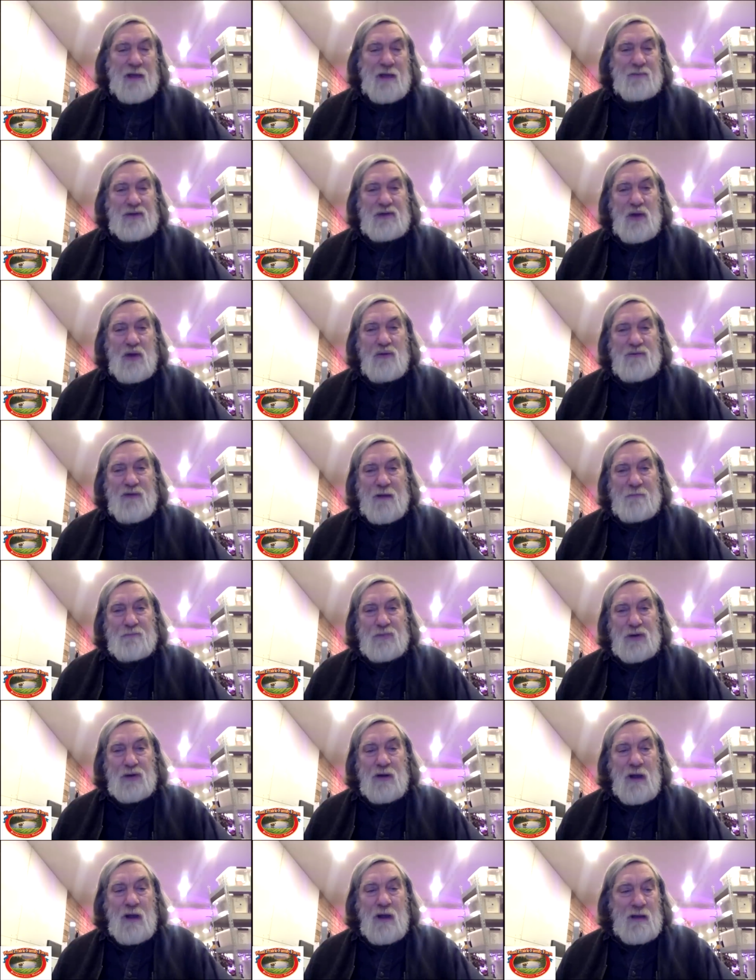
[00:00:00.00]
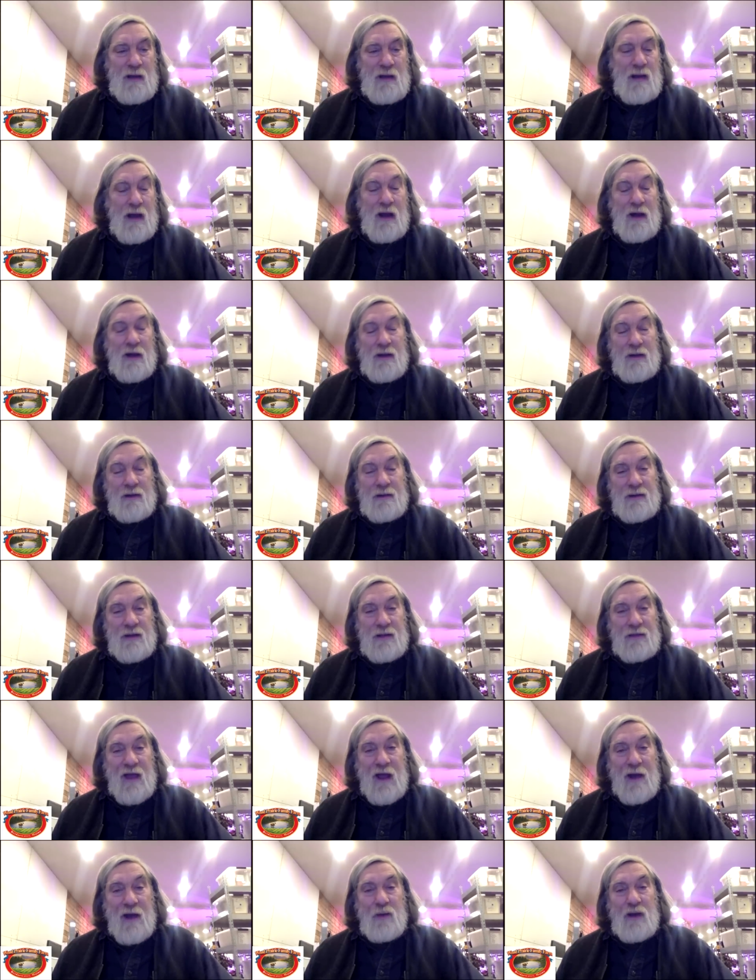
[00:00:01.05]
sometime in November.
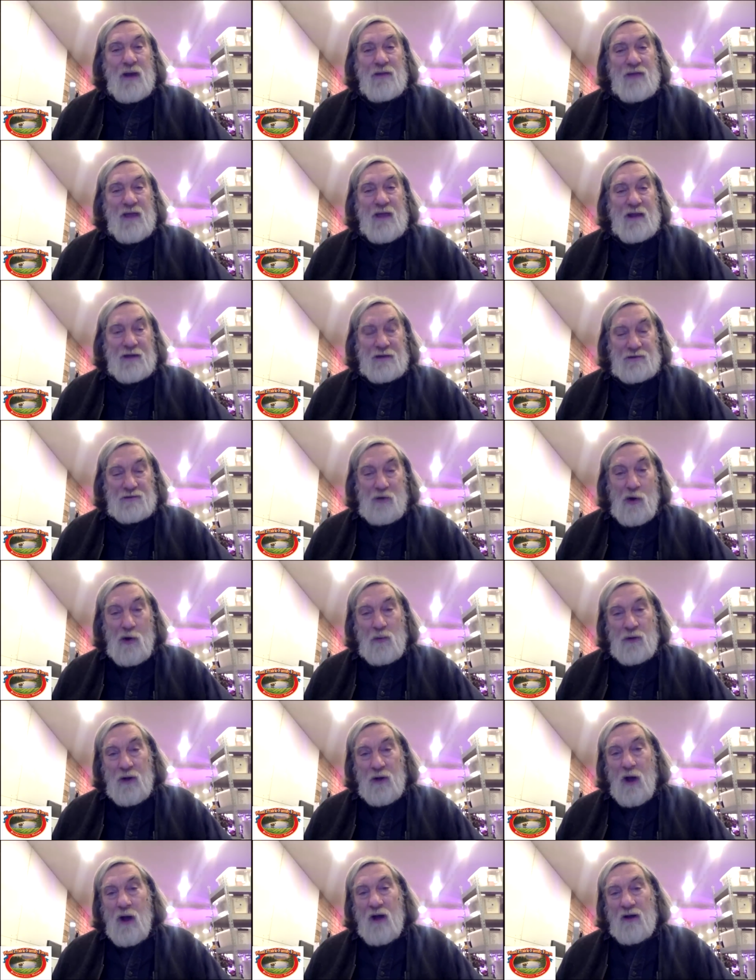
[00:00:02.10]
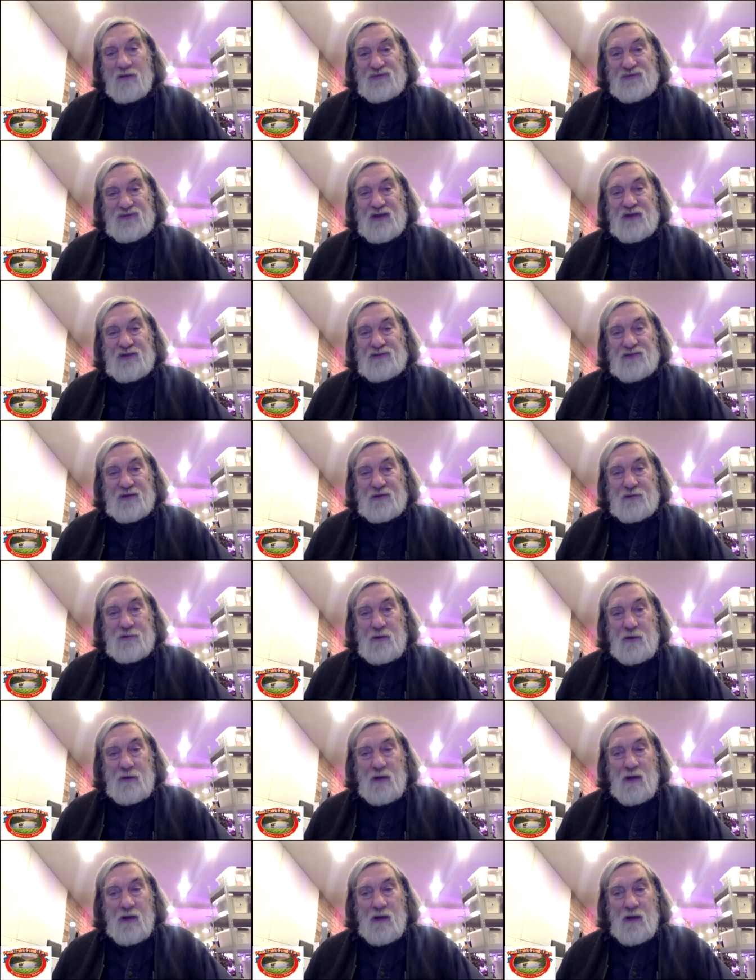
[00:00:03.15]
Uh, in that way, they can grow an off
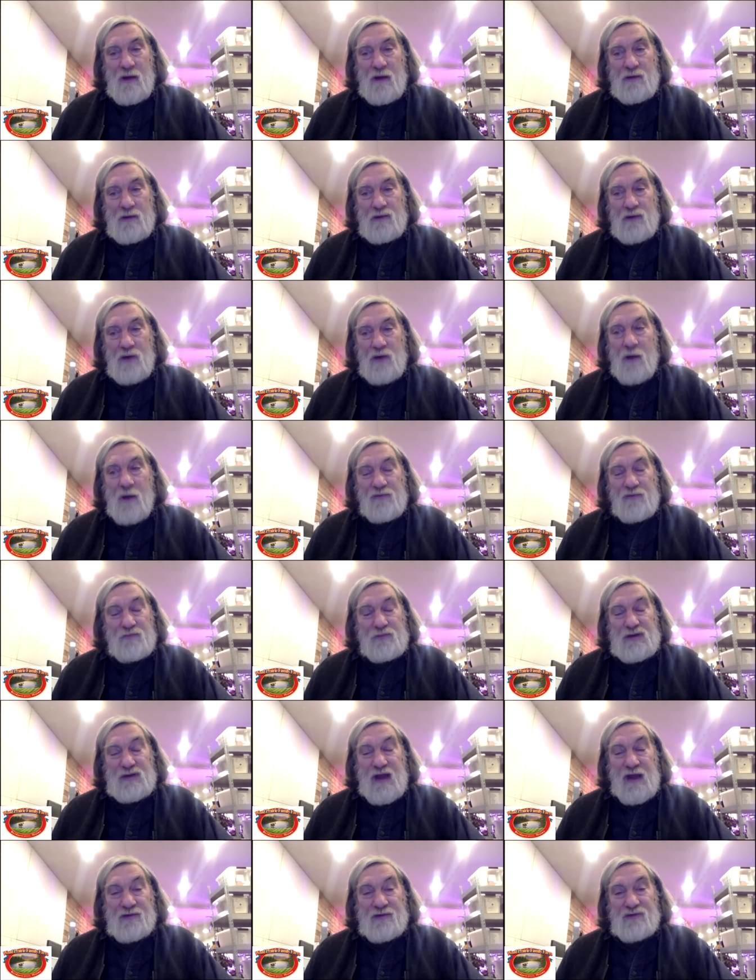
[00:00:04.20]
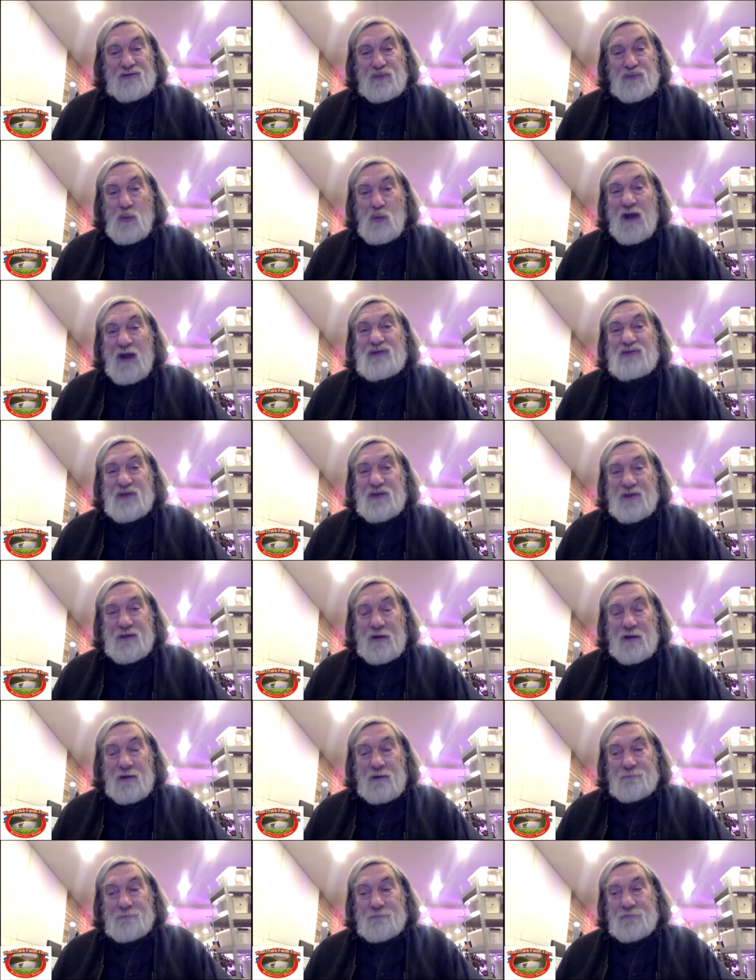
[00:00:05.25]
season uh, crop of potatoes
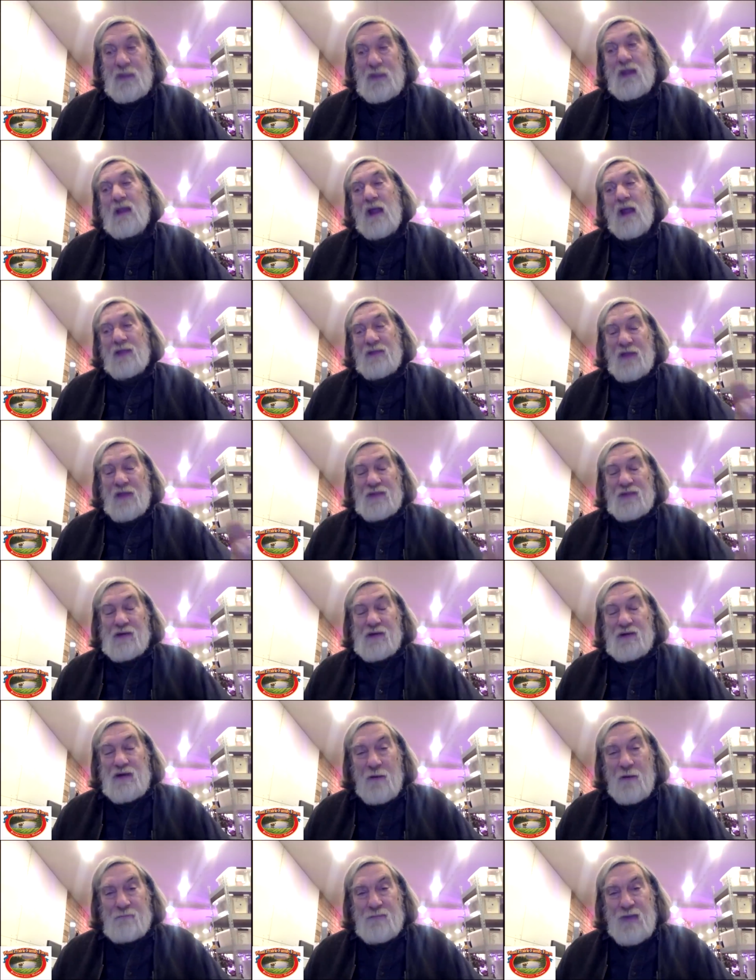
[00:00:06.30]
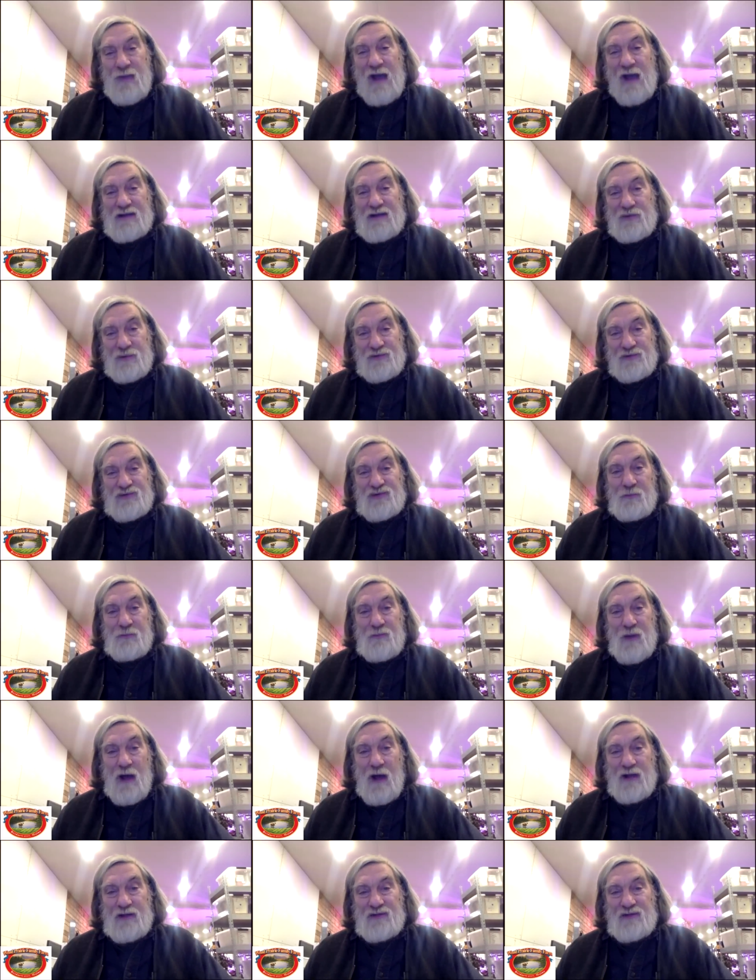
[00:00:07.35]
twice a year, and then they'll come back
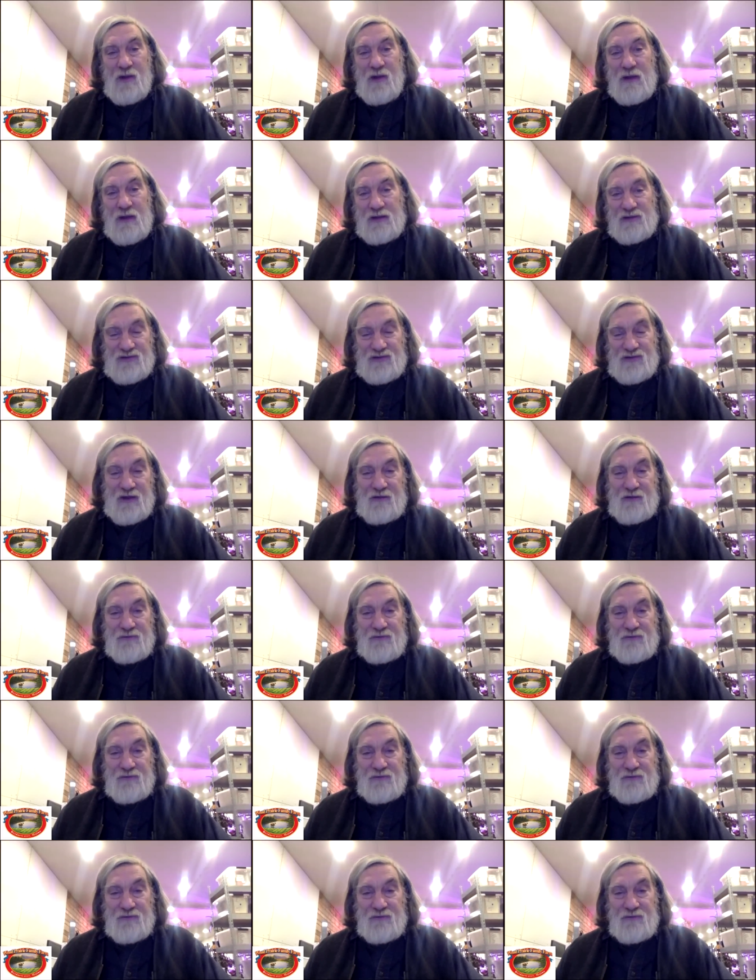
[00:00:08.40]
to us and buy